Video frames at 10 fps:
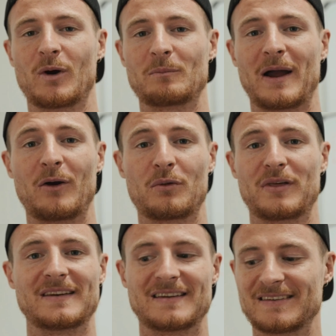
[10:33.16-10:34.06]
what my
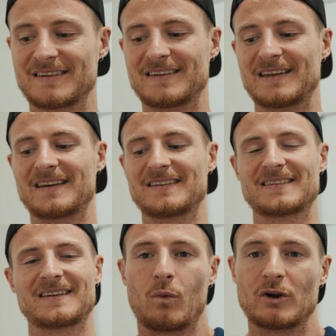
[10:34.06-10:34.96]
authenticity
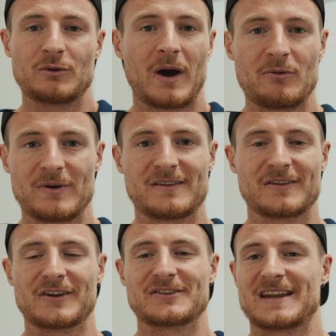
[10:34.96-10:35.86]
is, what do I
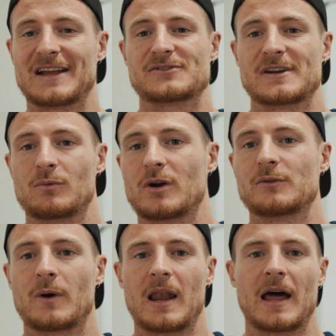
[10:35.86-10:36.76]
research naturally, what
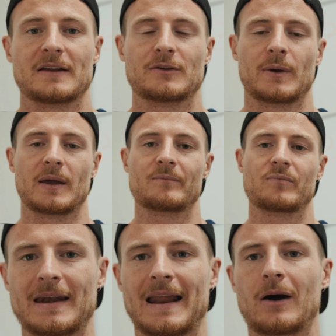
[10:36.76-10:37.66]
do I like doing.
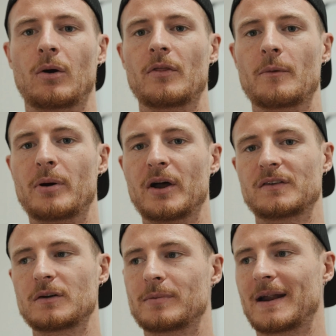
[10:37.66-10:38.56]
Now, the
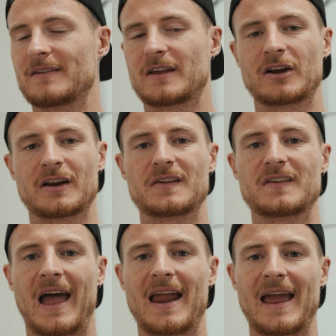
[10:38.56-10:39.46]
personal brands that are going to
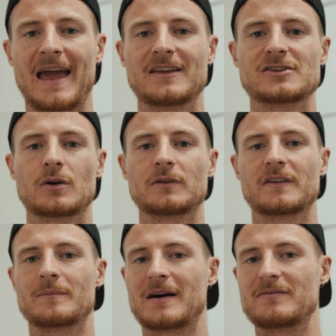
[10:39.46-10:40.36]
stand head and
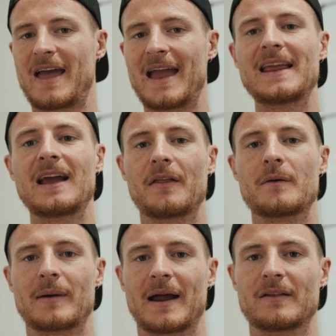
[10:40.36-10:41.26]
shoulders above any other
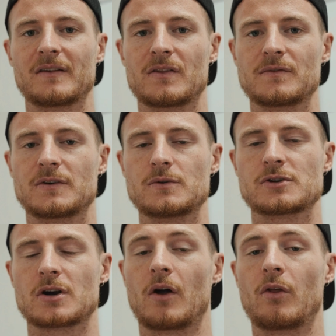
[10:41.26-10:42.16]
brands in the
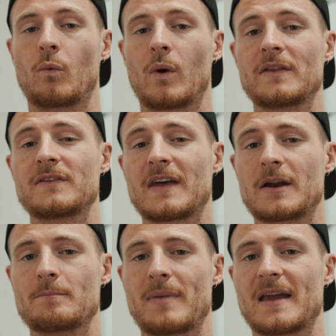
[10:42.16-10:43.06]
future are the ones that are
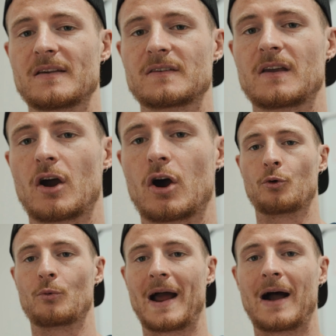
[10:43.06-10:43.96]
based
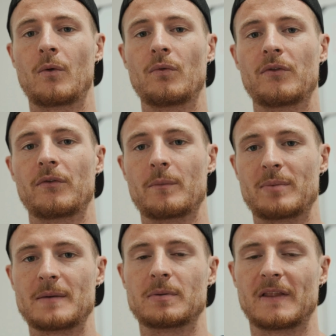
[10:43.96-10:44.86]
around the
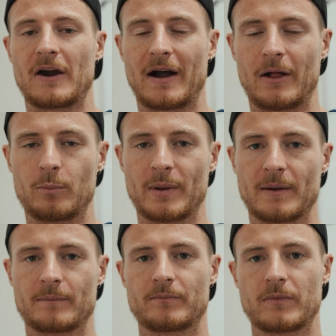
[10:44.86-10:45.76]
people they are
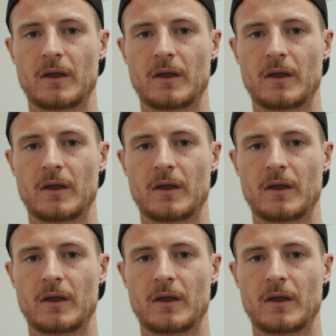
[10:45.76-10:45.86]
helping.